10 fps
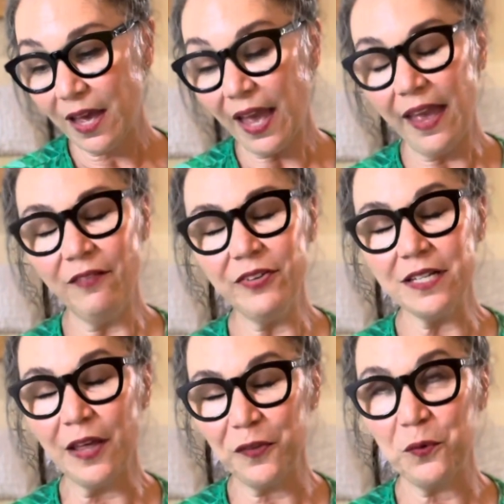I have
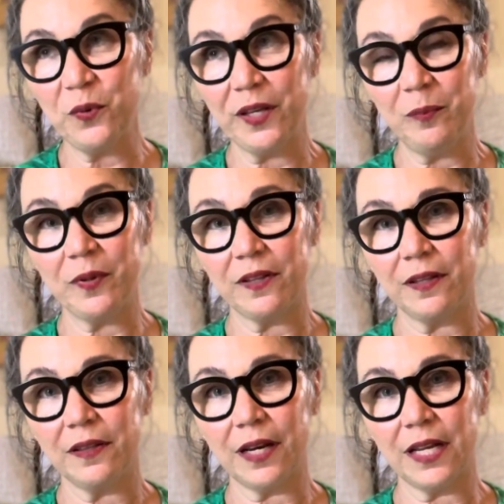another whip
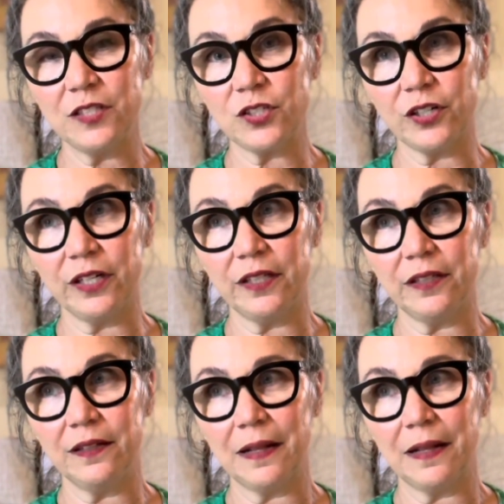that I started